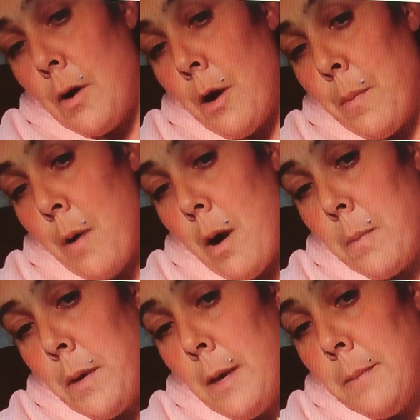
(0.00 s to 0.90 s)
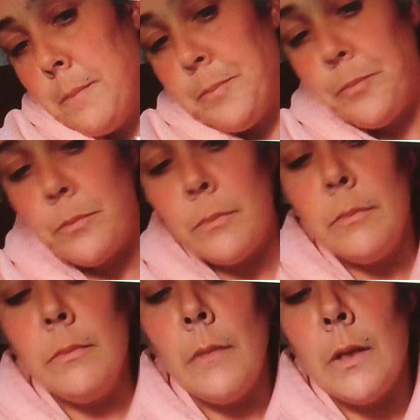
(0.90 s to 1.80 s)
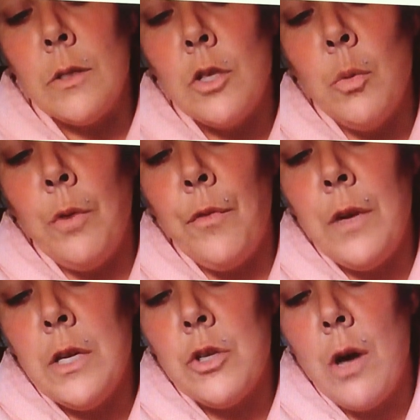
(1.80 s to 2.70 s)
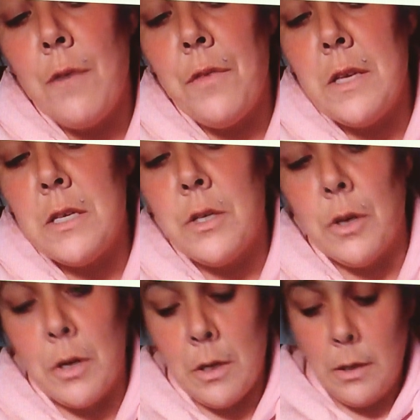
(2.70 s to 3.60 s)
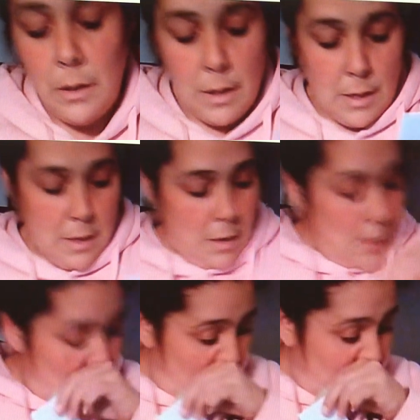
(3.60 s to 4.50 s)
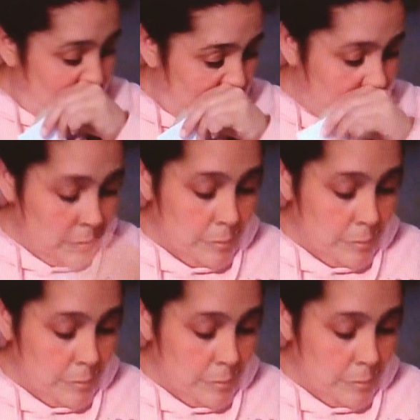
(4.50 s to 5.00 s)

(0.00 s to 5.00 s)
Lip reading: our poppy. So we'll finish off this circle, and